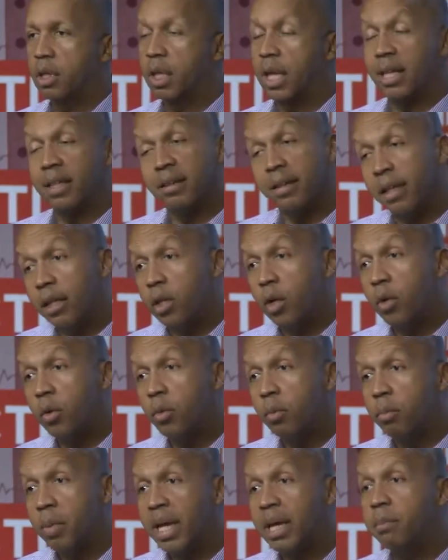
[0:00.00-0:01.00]
Latino
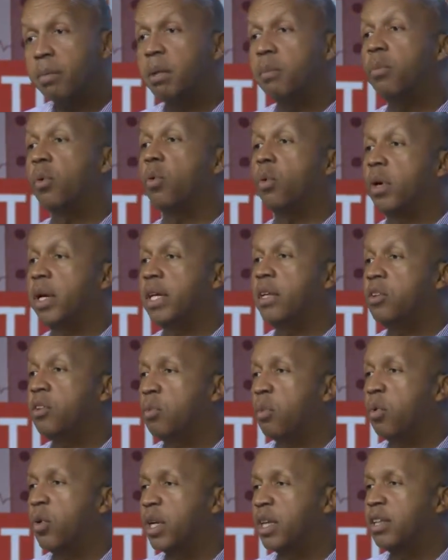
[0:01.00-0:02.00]
baby boys
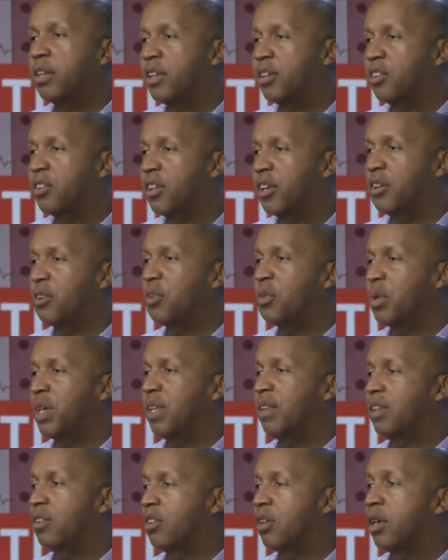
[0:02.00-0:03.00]
born in this
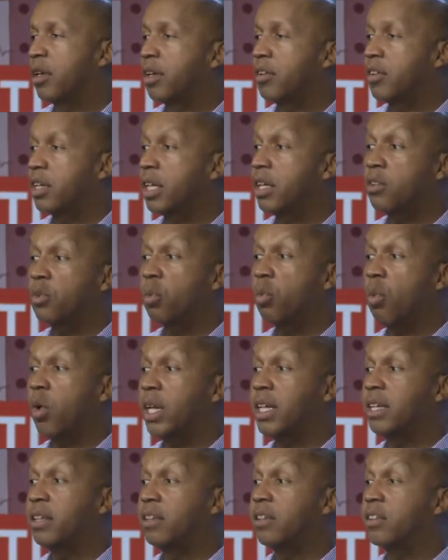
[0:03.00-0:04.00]
century, the statistic is
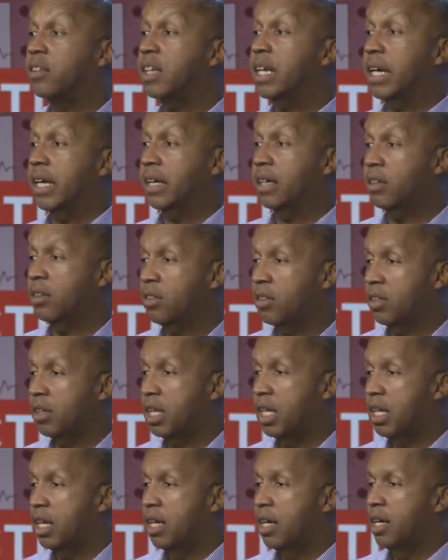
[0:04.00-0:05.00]
1 in 6.
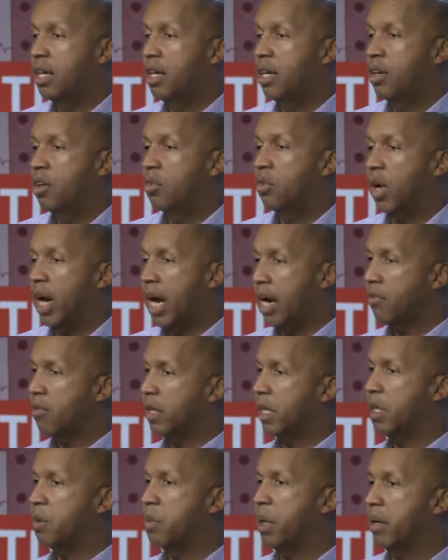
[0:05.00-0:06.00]
For
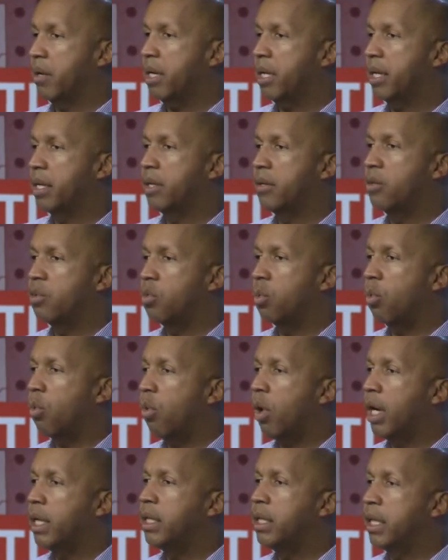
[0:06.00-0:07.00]
African Americans,
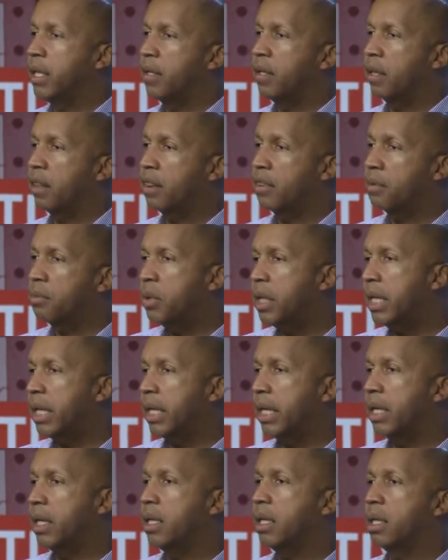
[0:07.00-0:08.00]
1 in
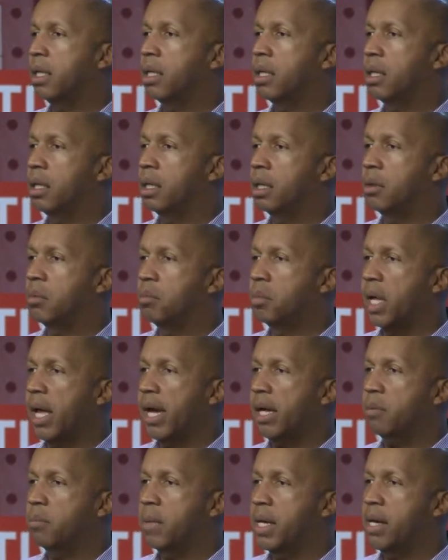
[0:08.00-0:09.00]
3
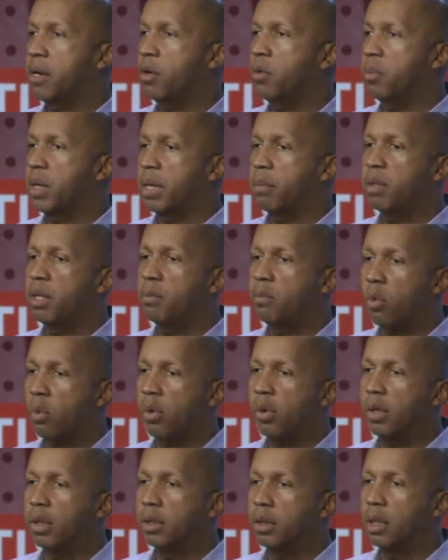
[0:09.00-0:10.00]
black male
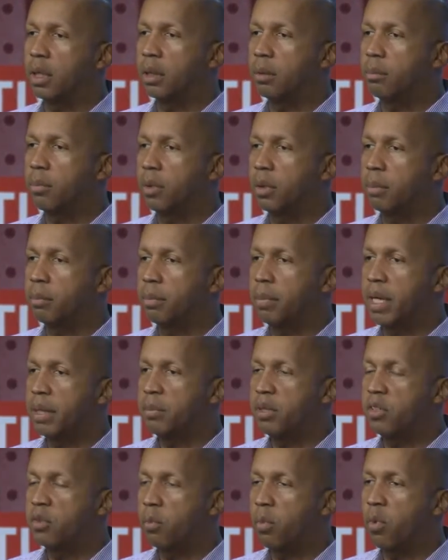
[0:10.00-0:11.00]

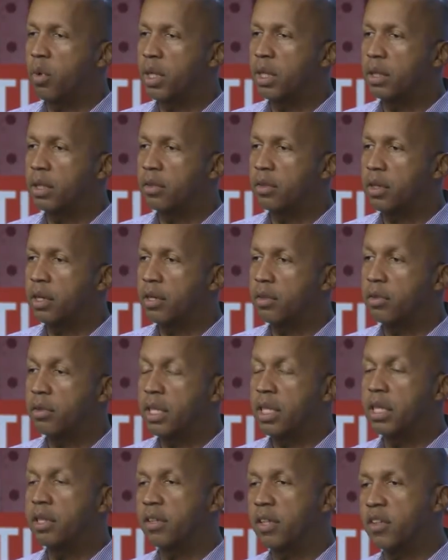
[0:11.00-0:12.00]
babies born in this
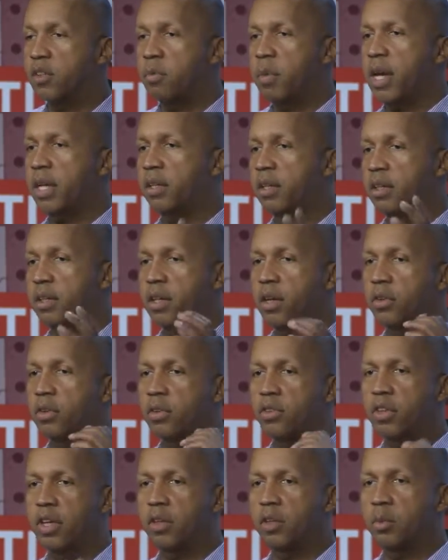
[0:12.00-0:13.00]
country is expected to go
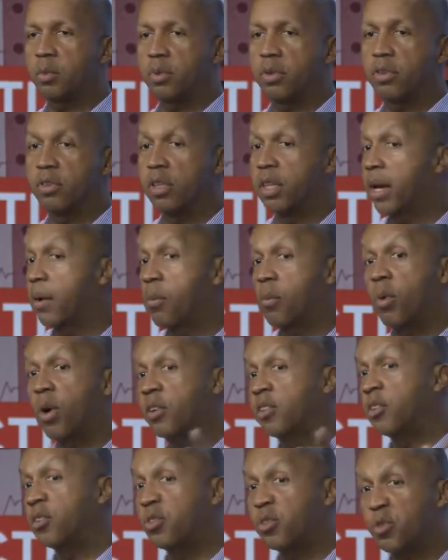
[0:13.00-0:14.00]
to jail or prison. That
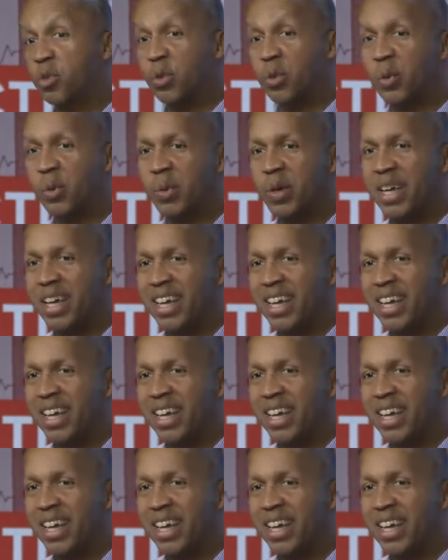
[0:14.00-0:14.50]
wasn't true